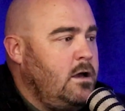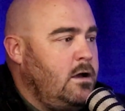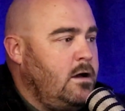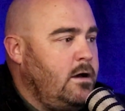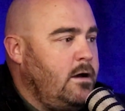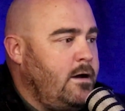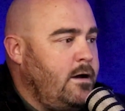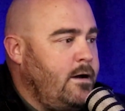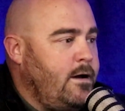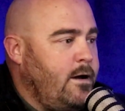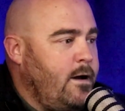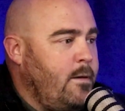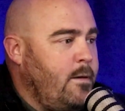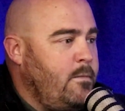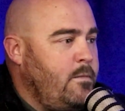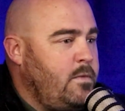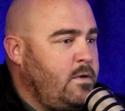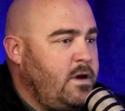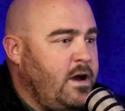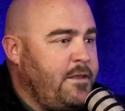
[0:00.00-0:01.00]

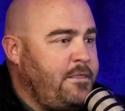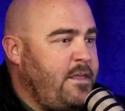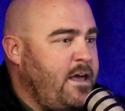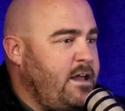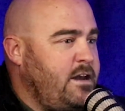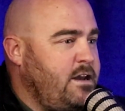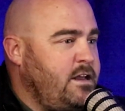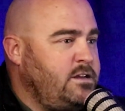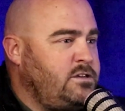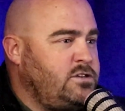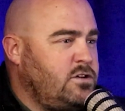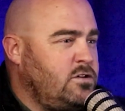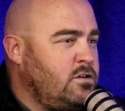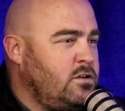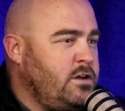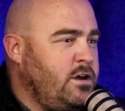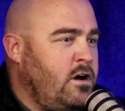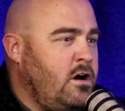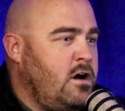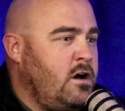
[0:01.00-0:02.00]
Got that niche
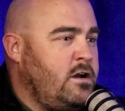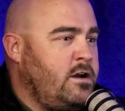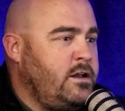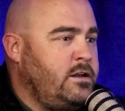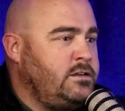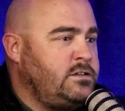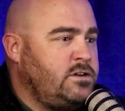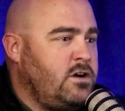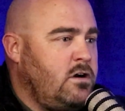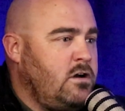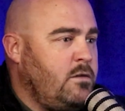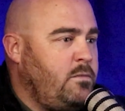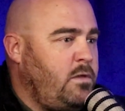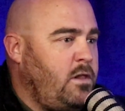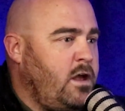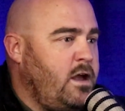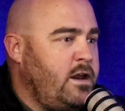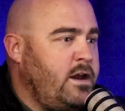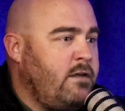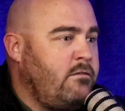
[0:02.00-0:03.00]
early on and started
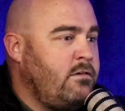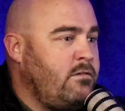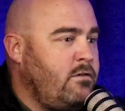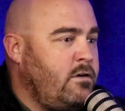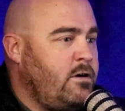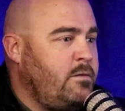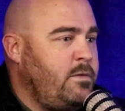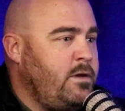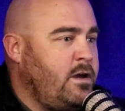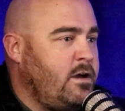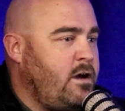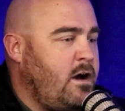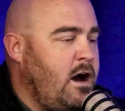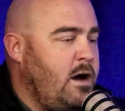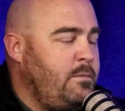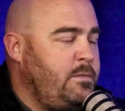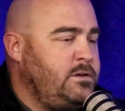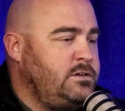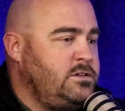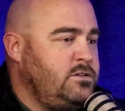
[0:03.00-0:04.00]
applying everywhere to be a
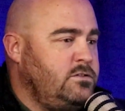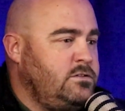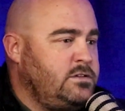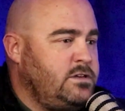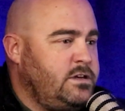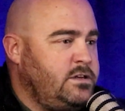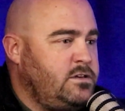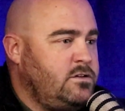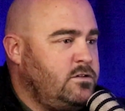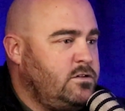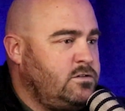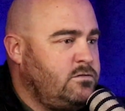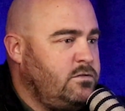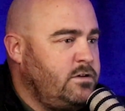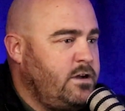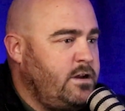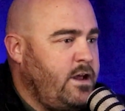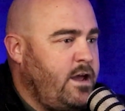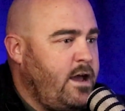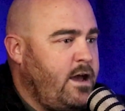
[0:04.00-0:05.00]
cop as soon as I turned
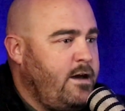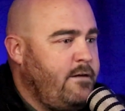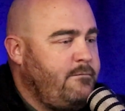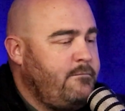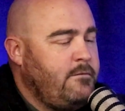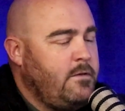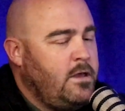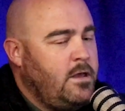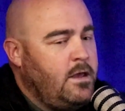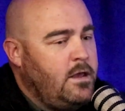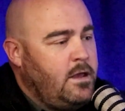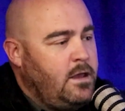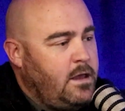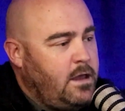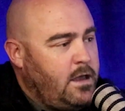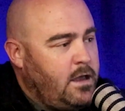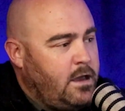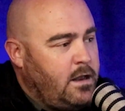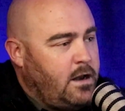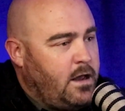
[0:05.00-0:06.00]
20 and a half.
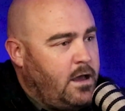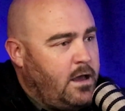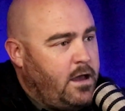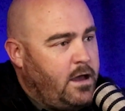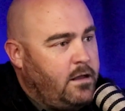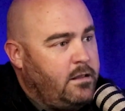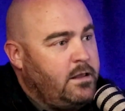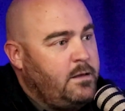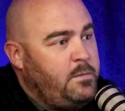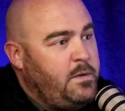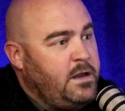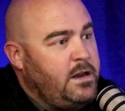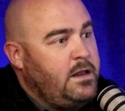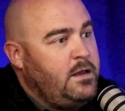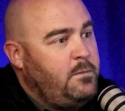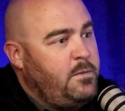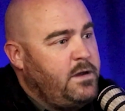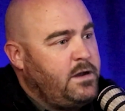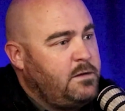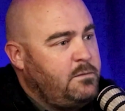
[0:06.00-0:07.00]
And
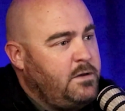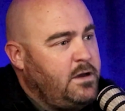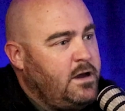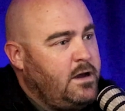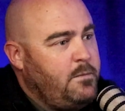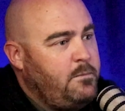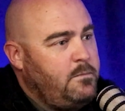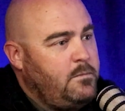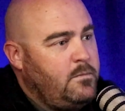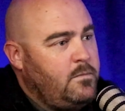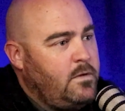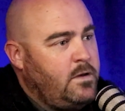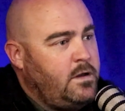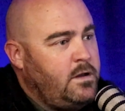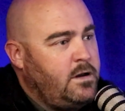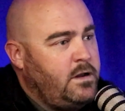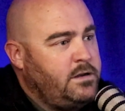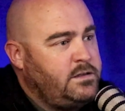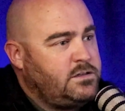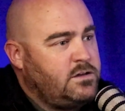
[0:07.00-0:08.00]
LAPD picked me up,
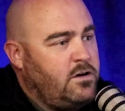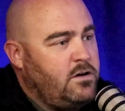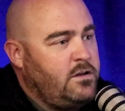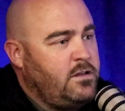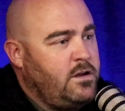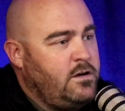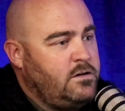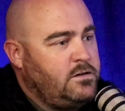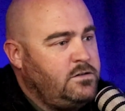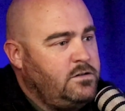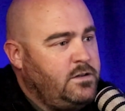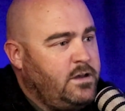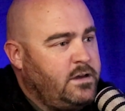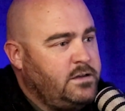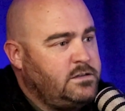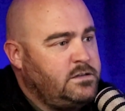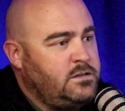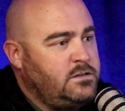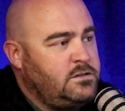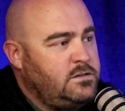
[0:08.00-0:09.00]
and I started there in
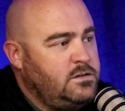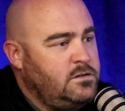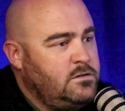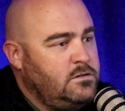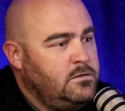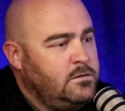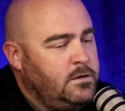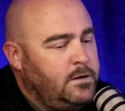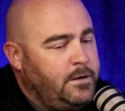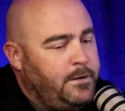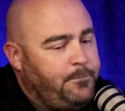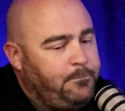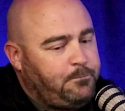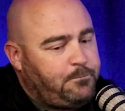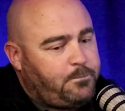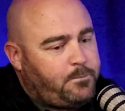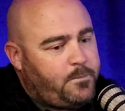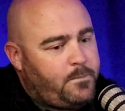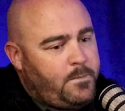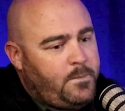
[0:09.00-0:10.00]
2002
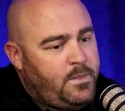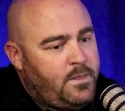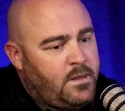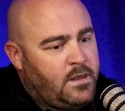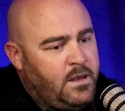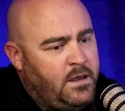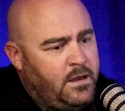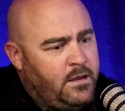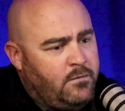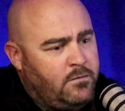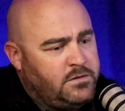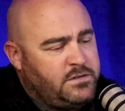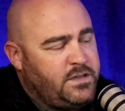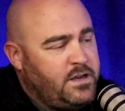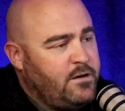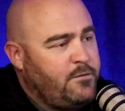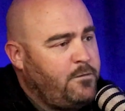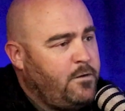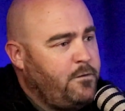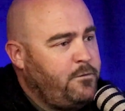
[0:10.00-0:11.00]
and was
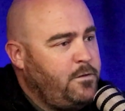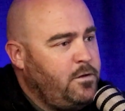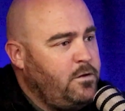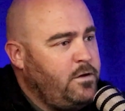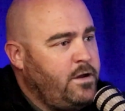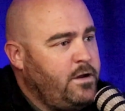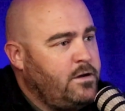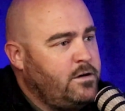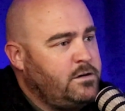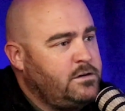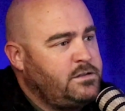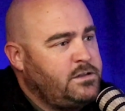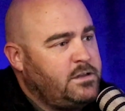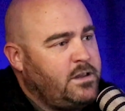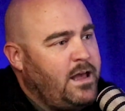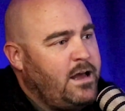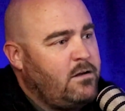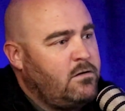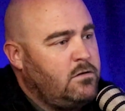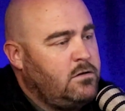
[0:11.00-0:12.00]
there for a few years and
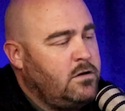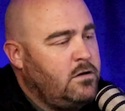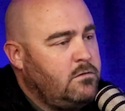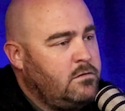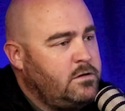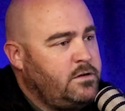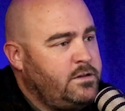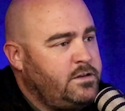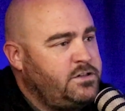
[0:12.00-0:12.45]
lateraled over to the